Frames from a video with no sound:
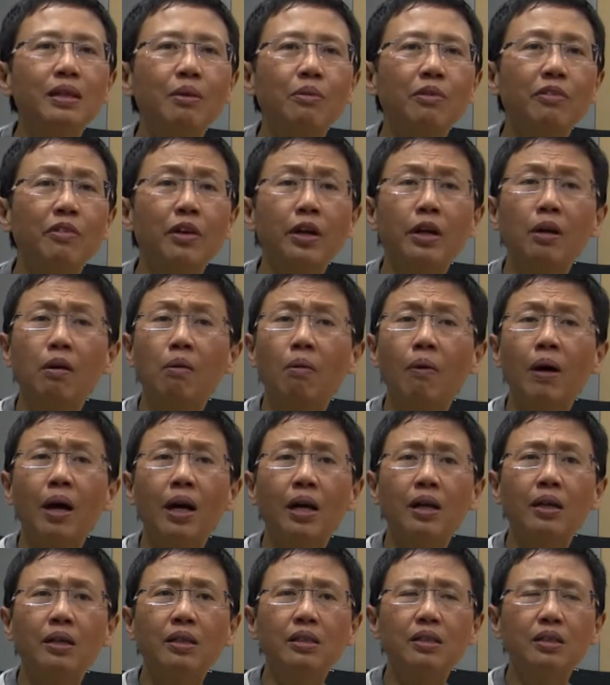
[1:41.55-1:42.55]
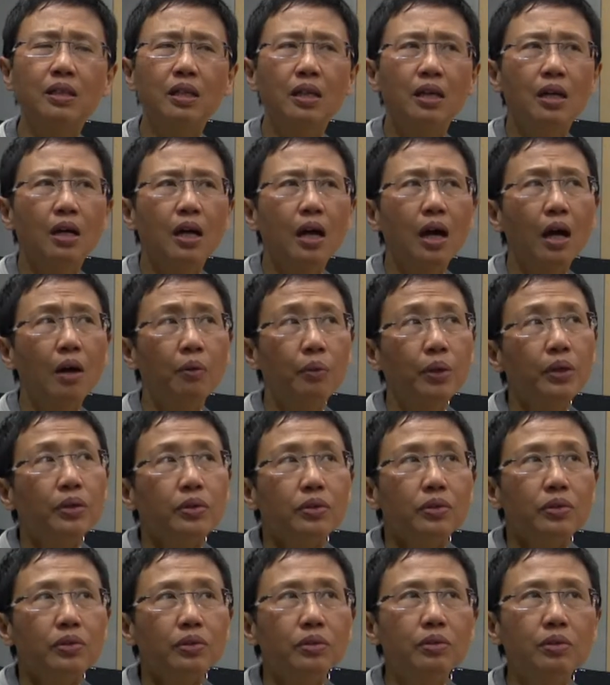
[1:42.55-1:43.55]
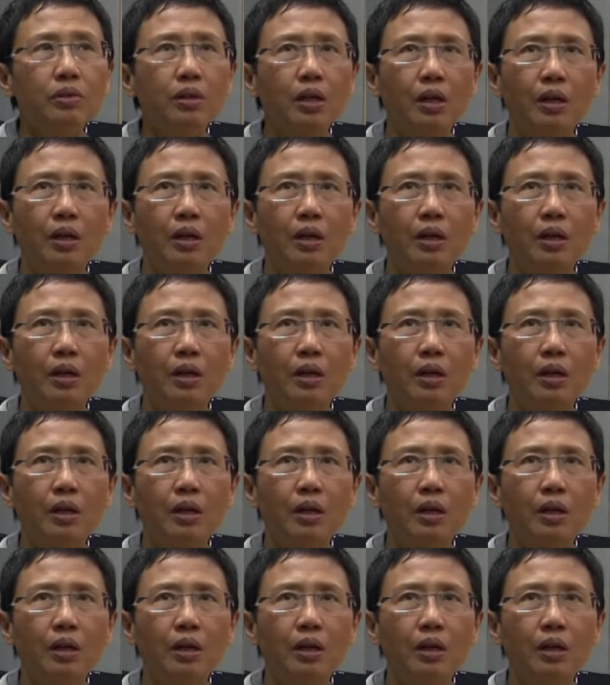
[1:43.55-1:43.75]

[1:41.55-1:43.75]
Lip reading: They were very quiet. I went to